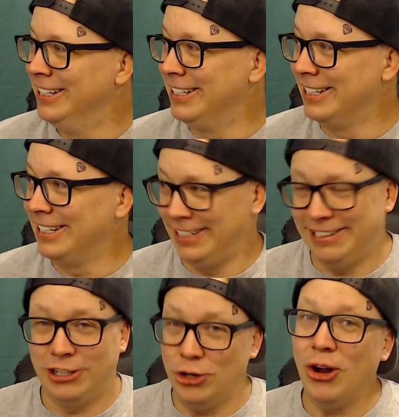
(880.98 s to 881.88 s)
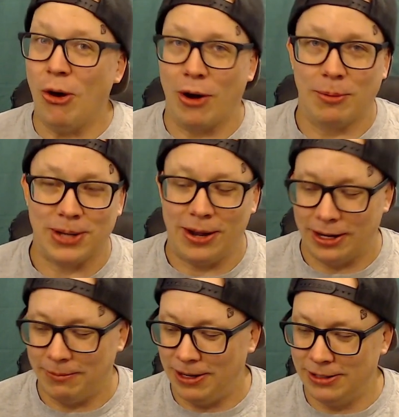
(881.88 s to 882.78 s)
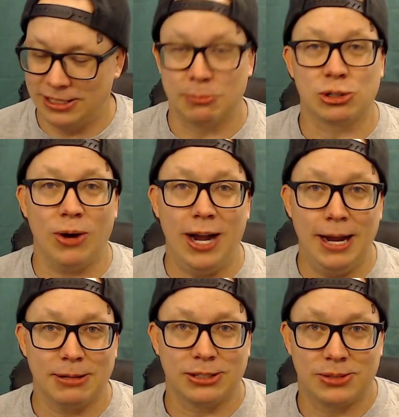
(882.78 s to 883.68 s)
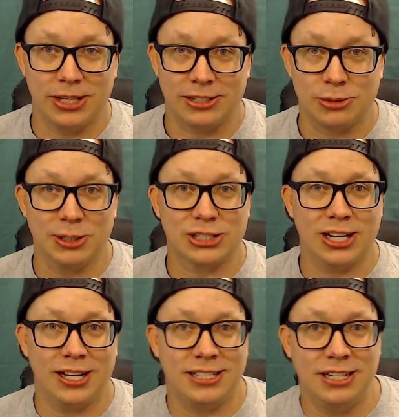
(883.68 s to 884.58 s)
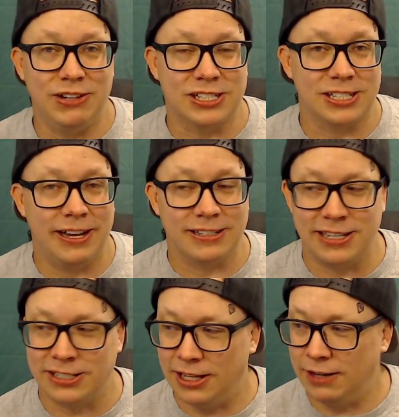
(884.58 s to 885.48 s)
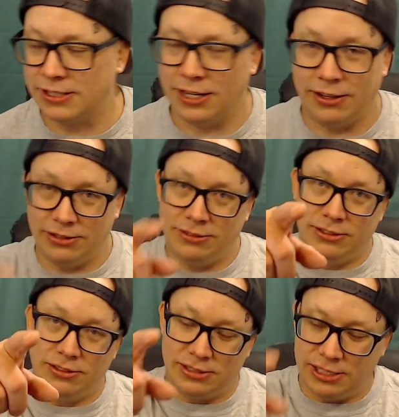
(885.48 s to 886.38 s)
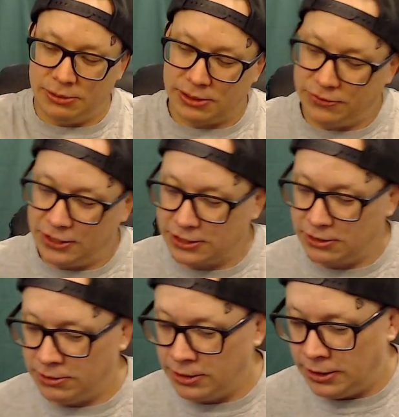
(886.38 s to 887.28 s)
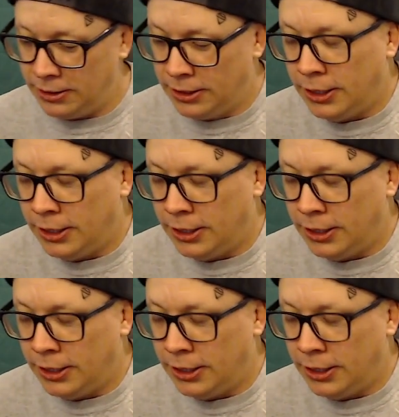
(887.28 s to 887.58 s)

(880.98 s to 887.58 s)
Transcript: You know what I'm talking about. Subscribe to twitch.tv/ninja lifestyle. You'll see what the fuck's going on.